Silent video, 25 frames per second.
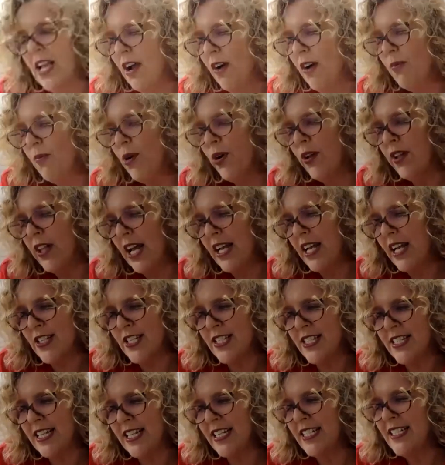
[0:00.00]
Well, as I
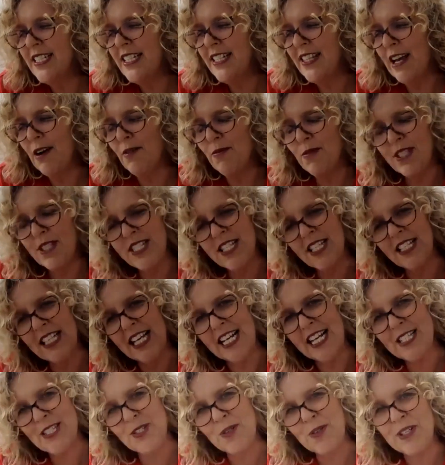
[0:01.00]
said, that was the
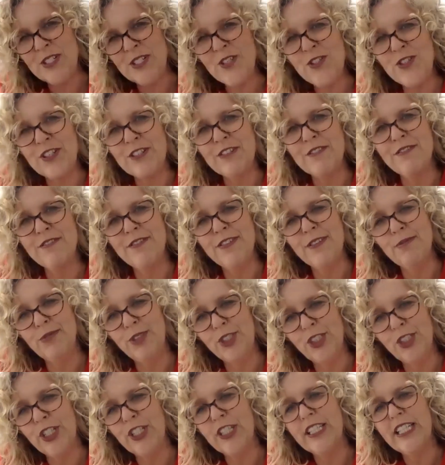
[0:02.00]
last question from
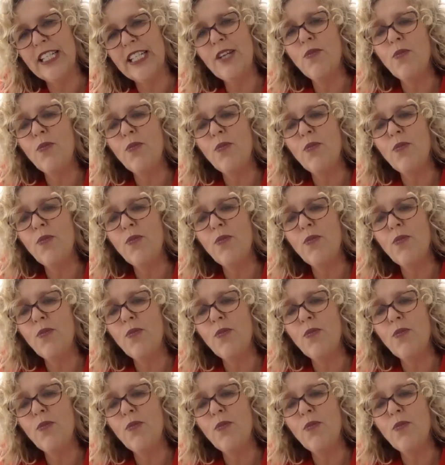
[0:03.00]
Shirley.